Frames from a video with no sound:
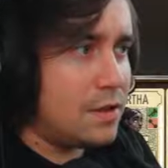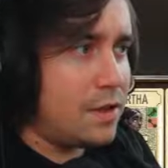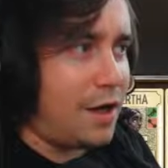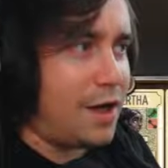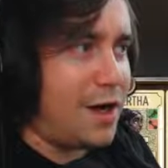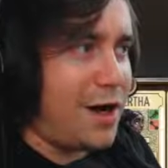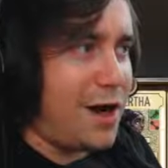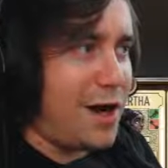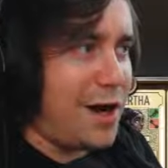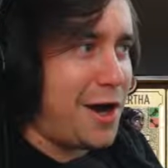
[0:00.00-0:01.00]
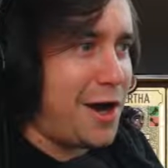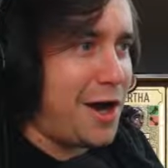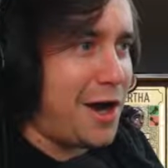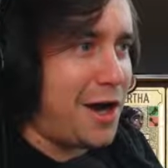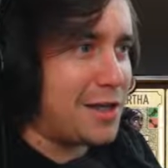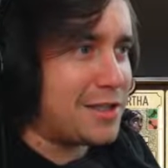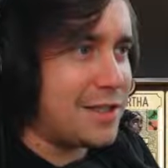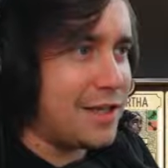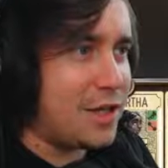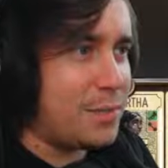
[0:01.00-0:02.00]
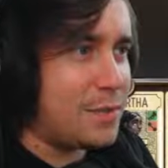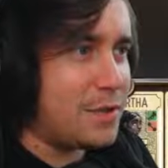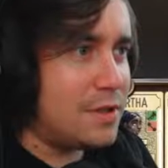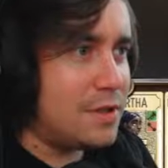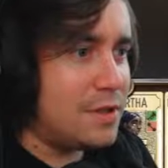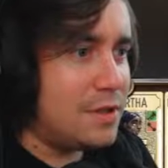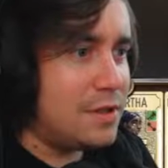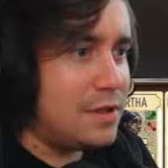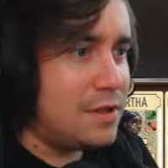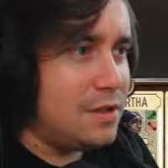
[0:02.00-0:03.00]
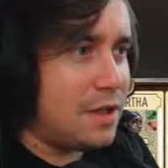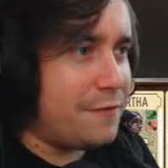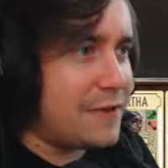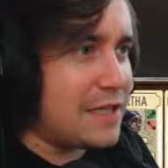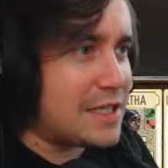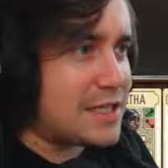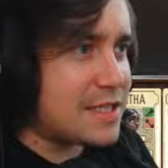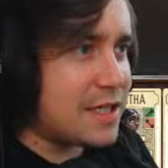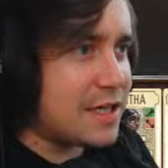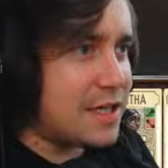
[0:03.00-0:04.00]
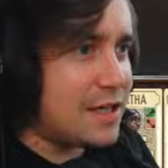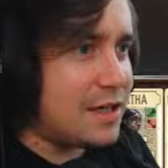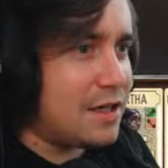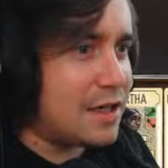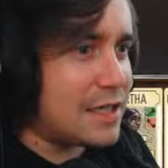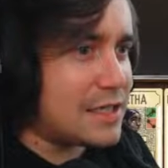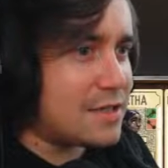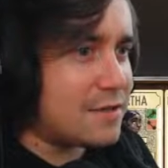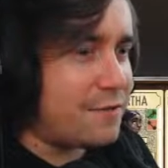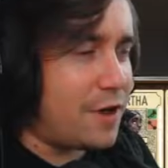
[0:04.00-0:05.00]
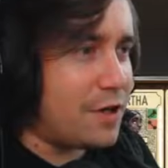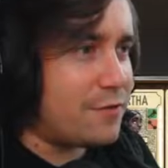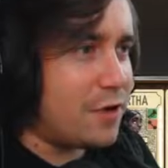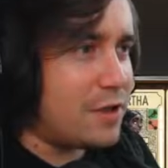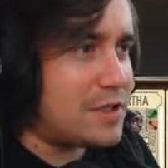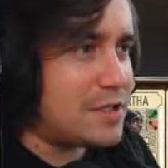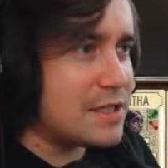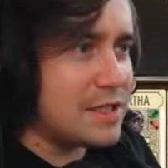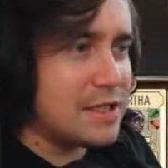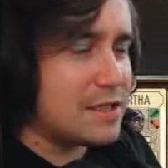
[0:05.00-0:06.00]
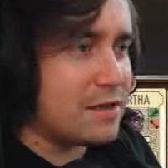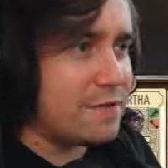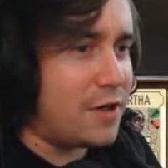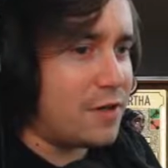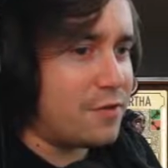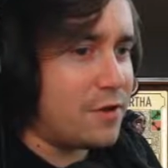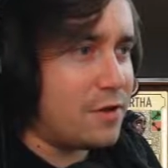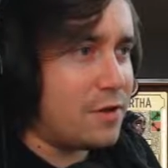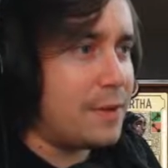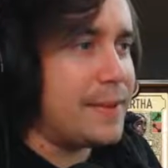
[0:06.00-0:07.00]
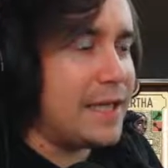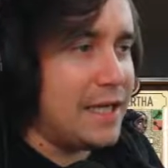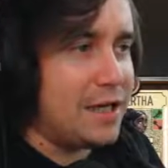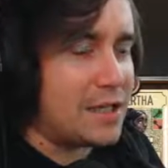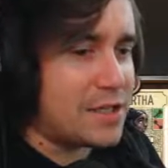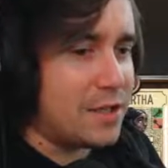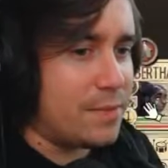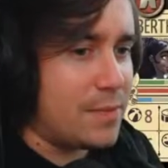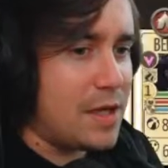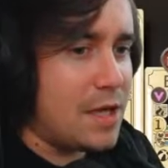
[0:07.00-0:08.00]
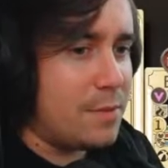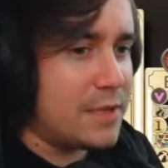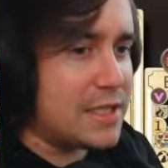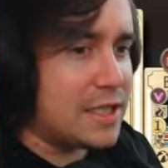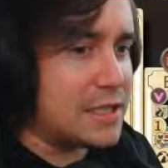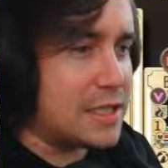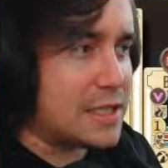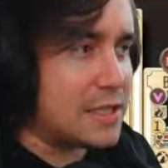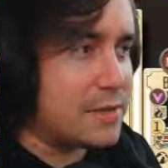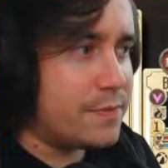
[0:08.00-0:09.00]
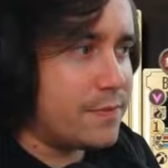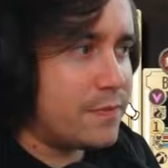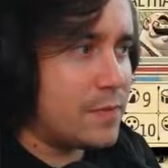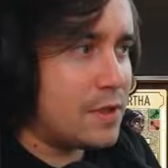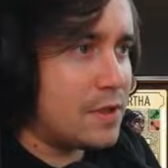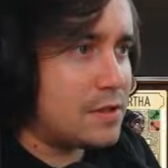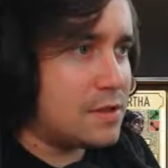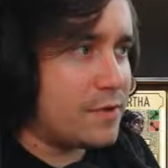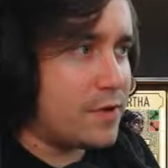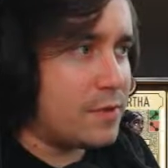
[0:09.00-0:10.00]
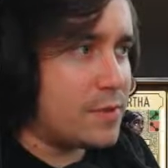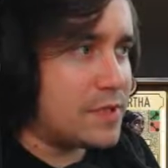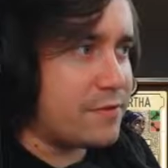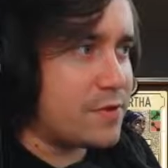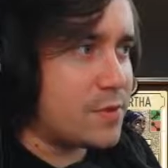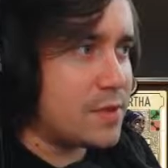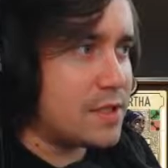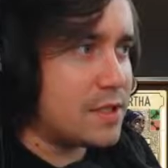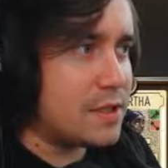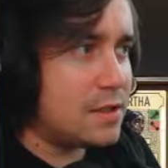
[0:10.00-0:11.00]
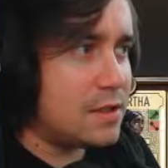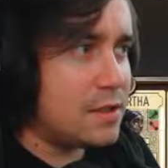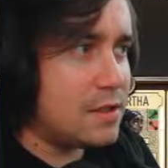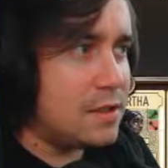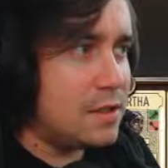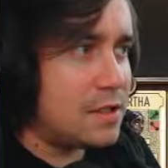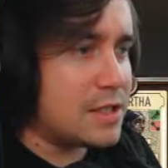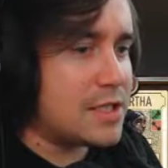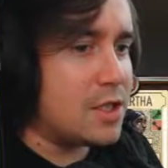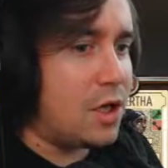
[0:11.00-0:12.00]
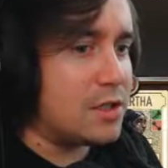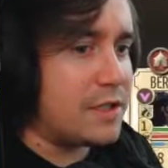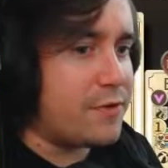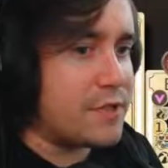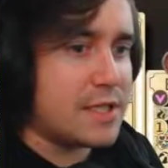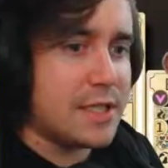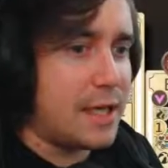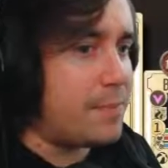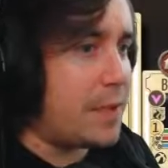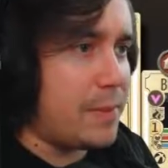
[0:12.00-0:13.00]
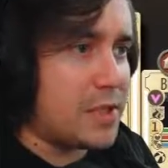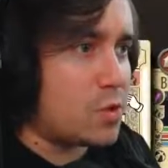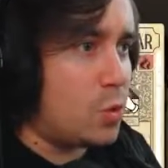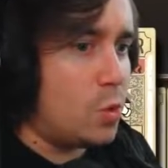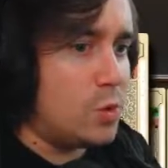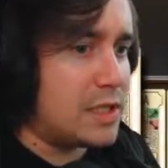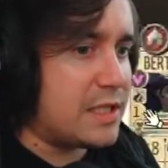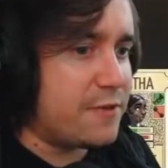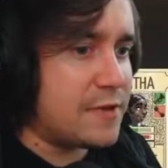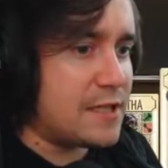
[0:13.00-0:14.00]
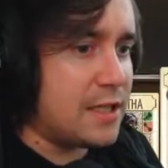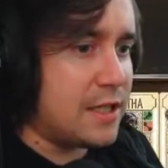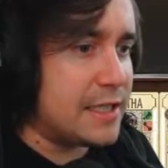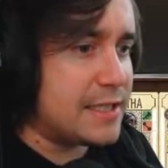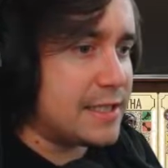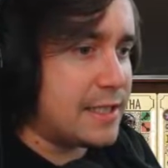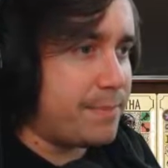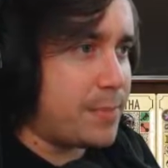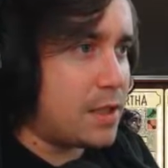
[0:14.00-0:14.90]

Ha ha! Does that help? I think that's, uh, I guess it's the fire throwers. He doesn't like fire throwers. I mean, he likes them, but this guy doesn't. Let's have a look what the difference was. It's a star difference. Yep, that makes all the difference, guys. Yep.